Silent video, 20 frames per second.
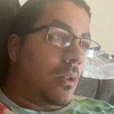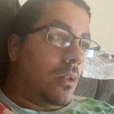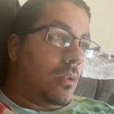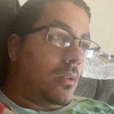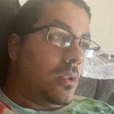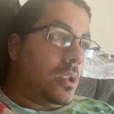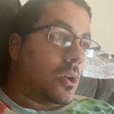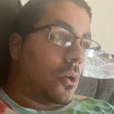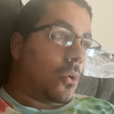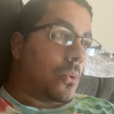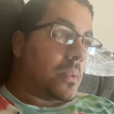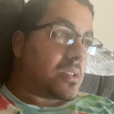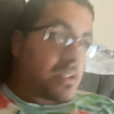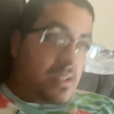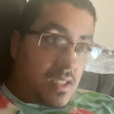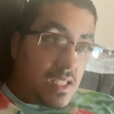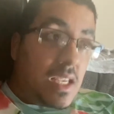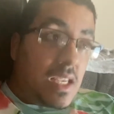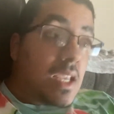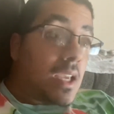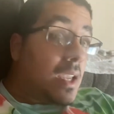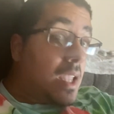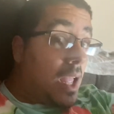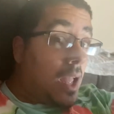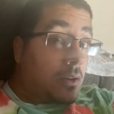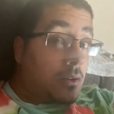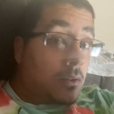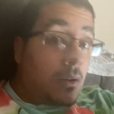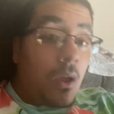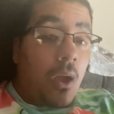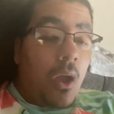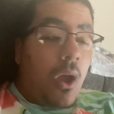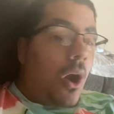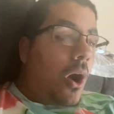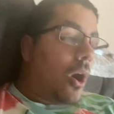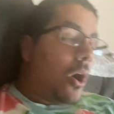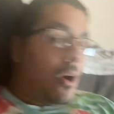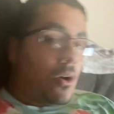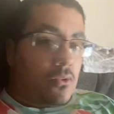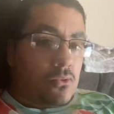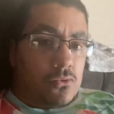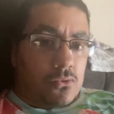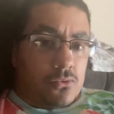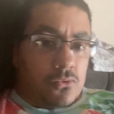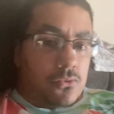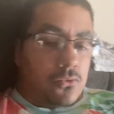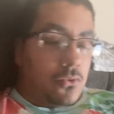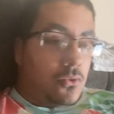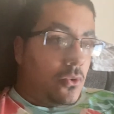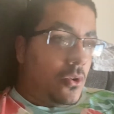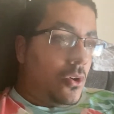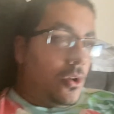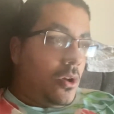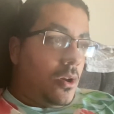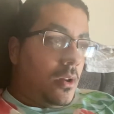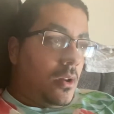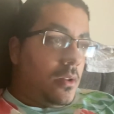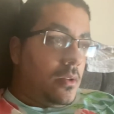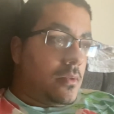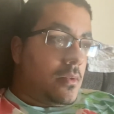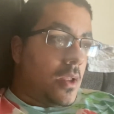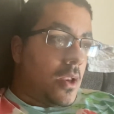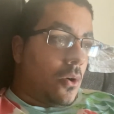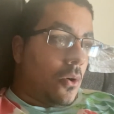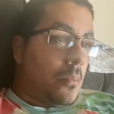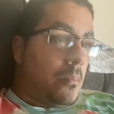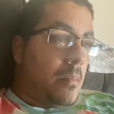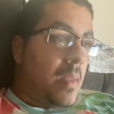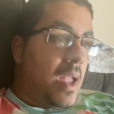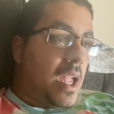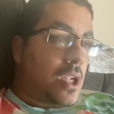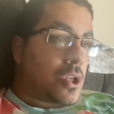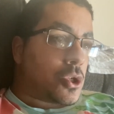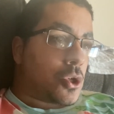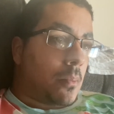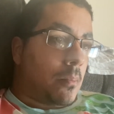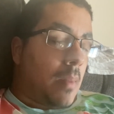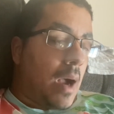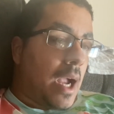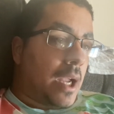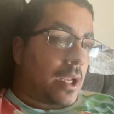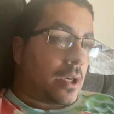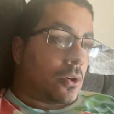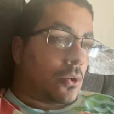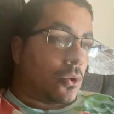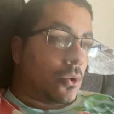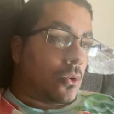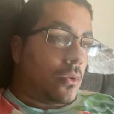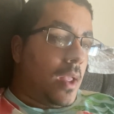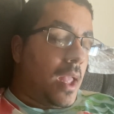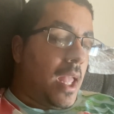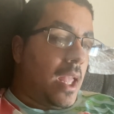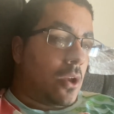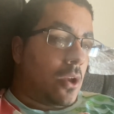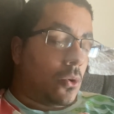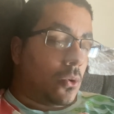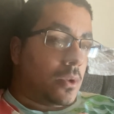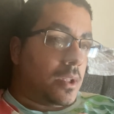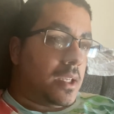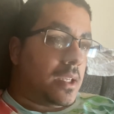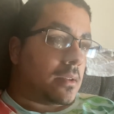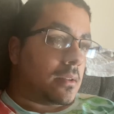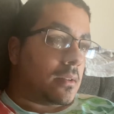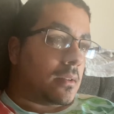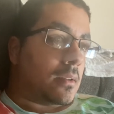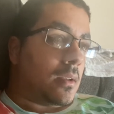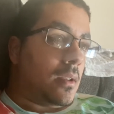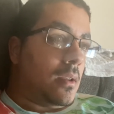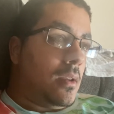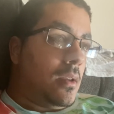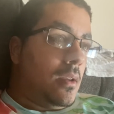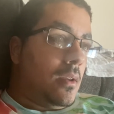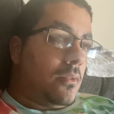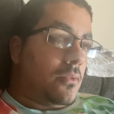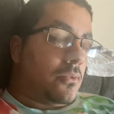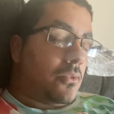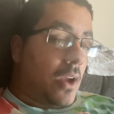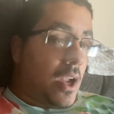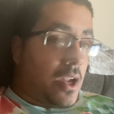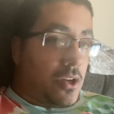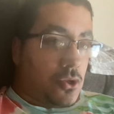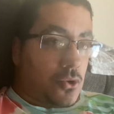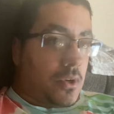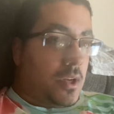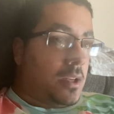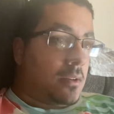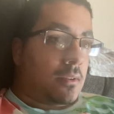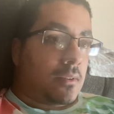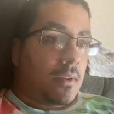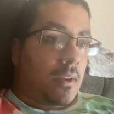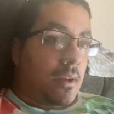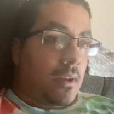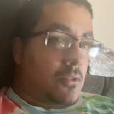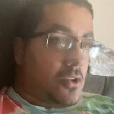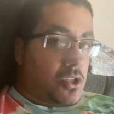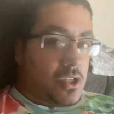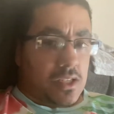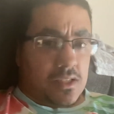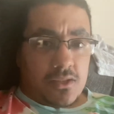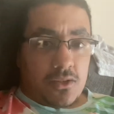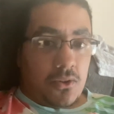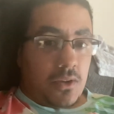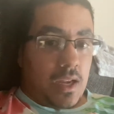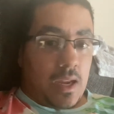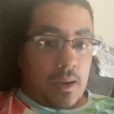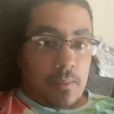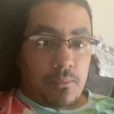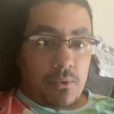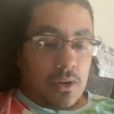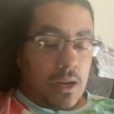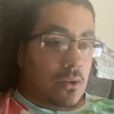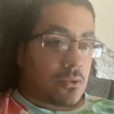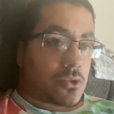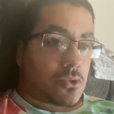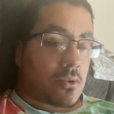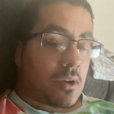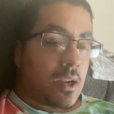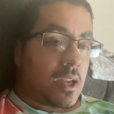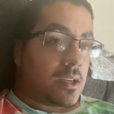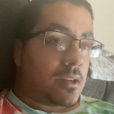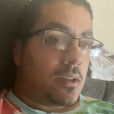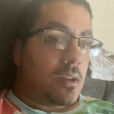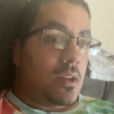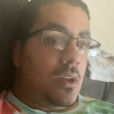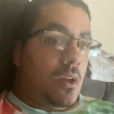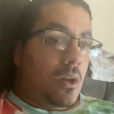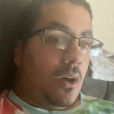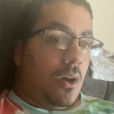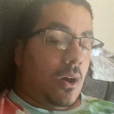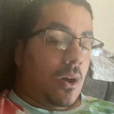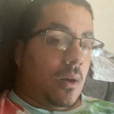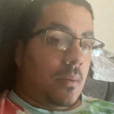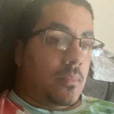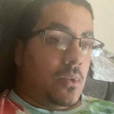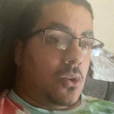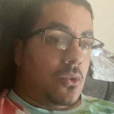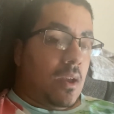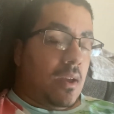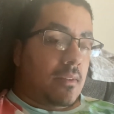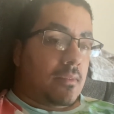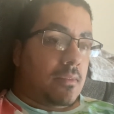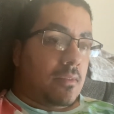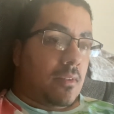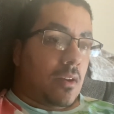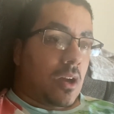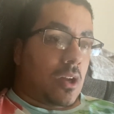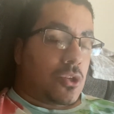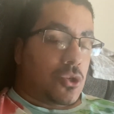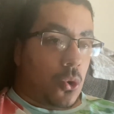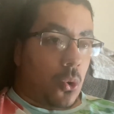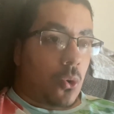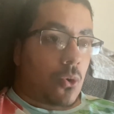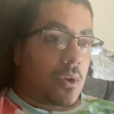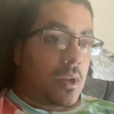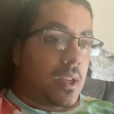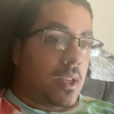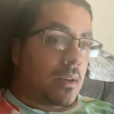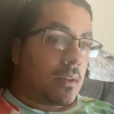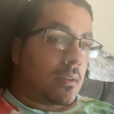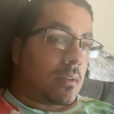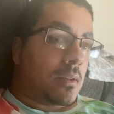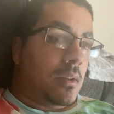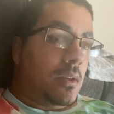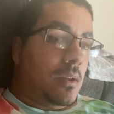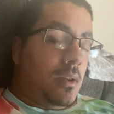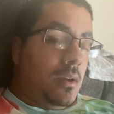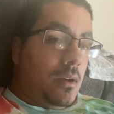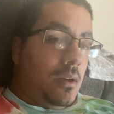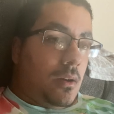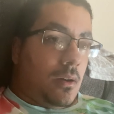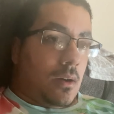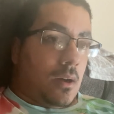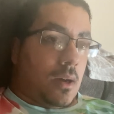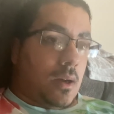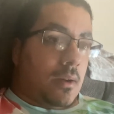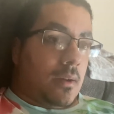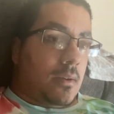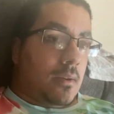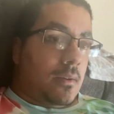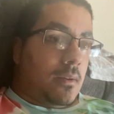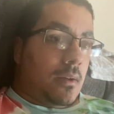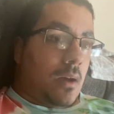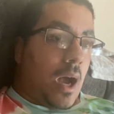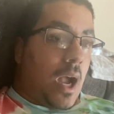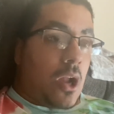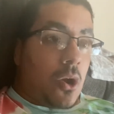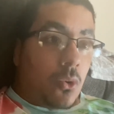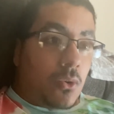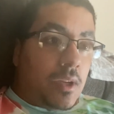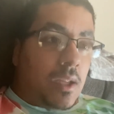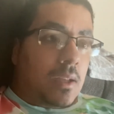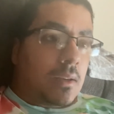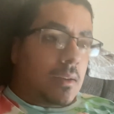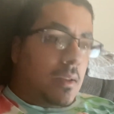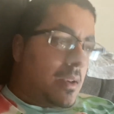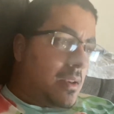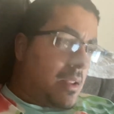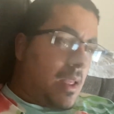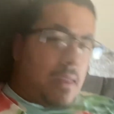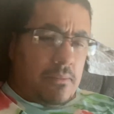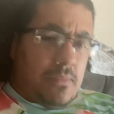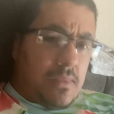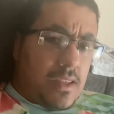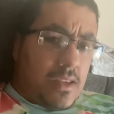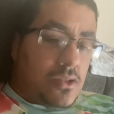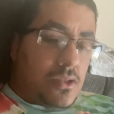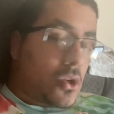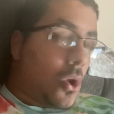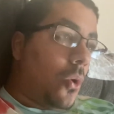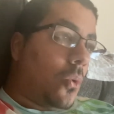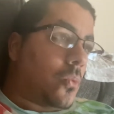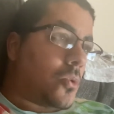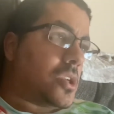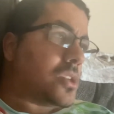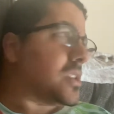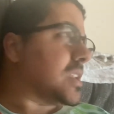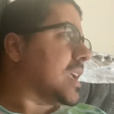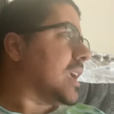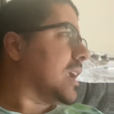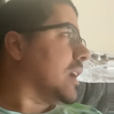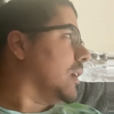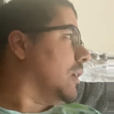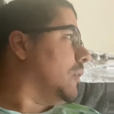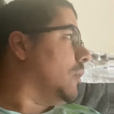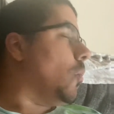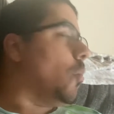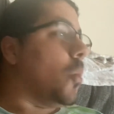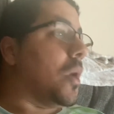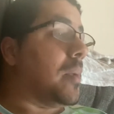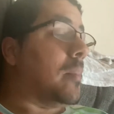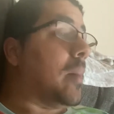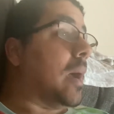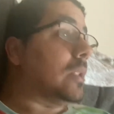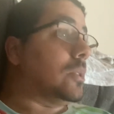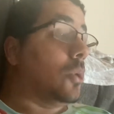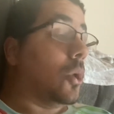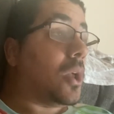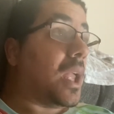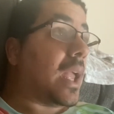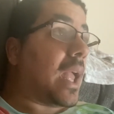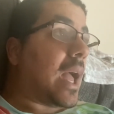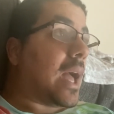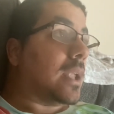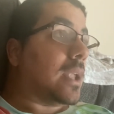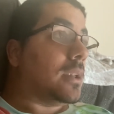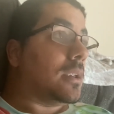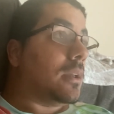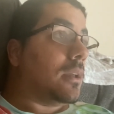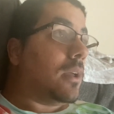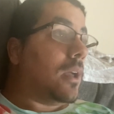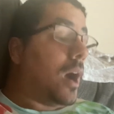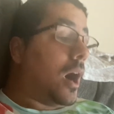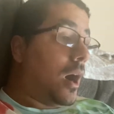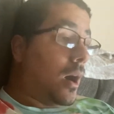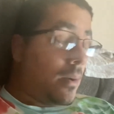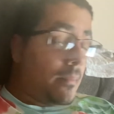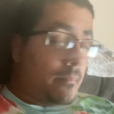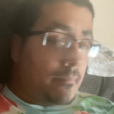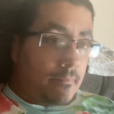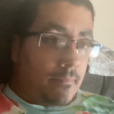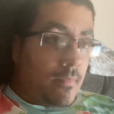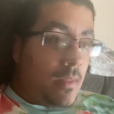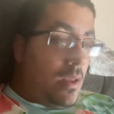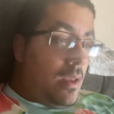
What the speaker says: the C again of major, minor, Aeolian, Phagrian, which I still can't pronounce right. You'd have Dorian, Ionian, and these all were just like, what am I looking at? And